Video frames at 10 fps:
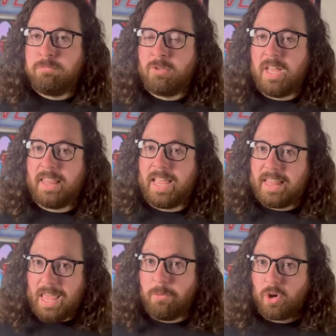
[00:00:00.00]
said that
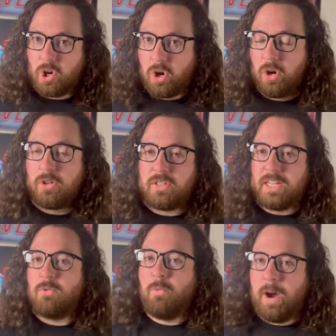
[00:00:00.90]
they were cursed,
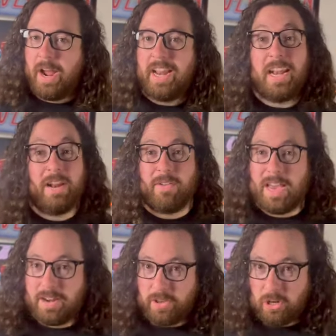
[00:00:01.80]
that's why, and he never had
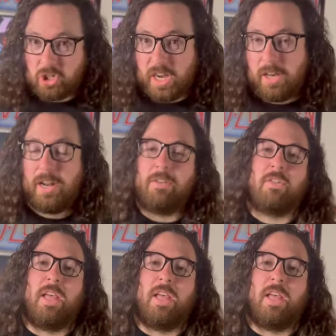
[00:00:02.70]
another child after